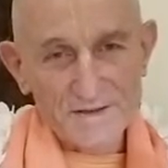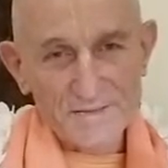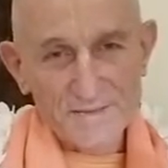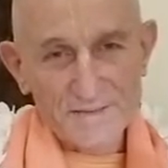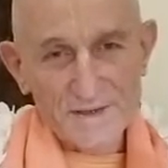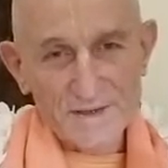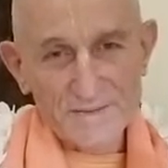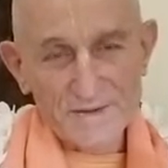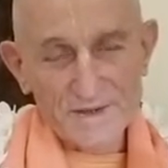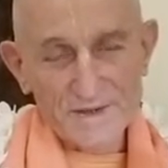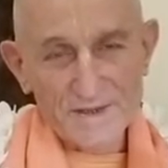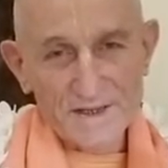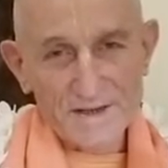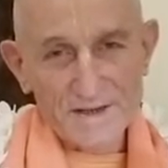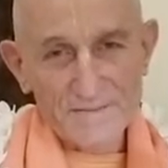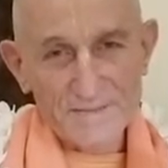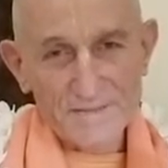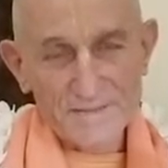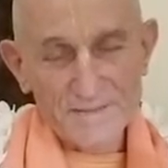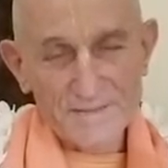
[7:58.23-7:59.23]
people in
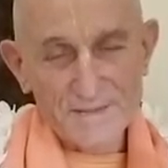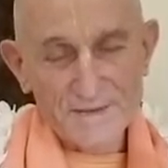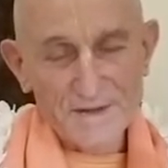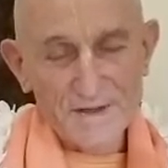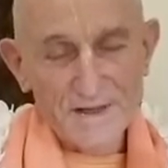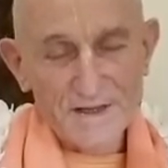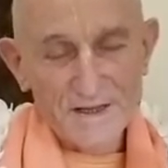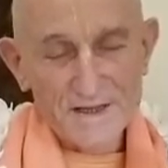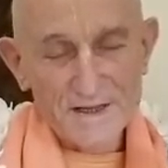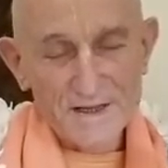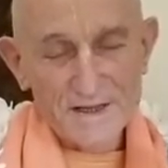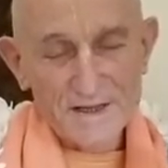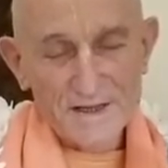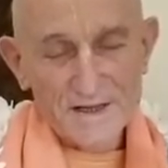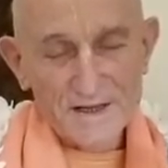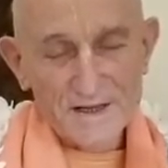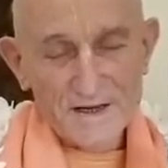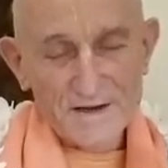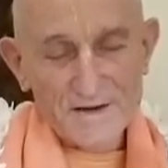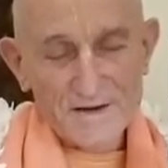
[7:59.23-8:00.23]
that,
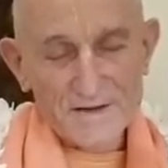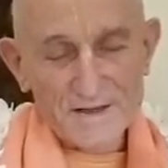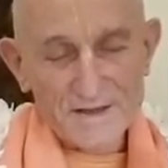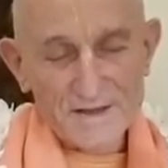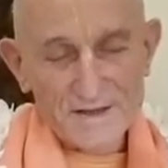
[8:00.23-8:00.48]
or